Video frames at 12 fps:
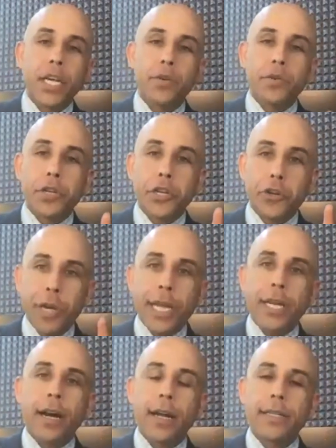you can create
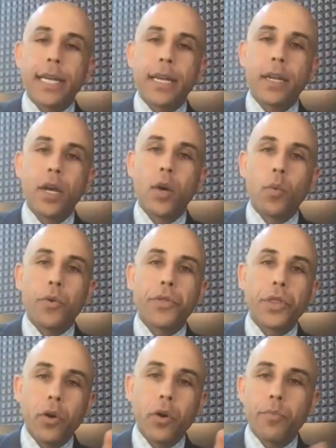content with
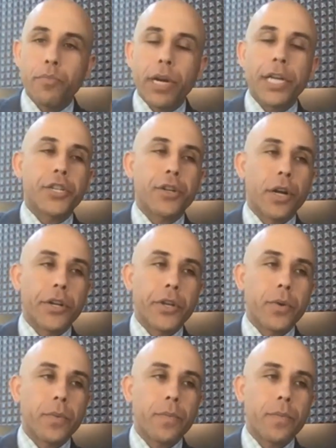no pressure on you.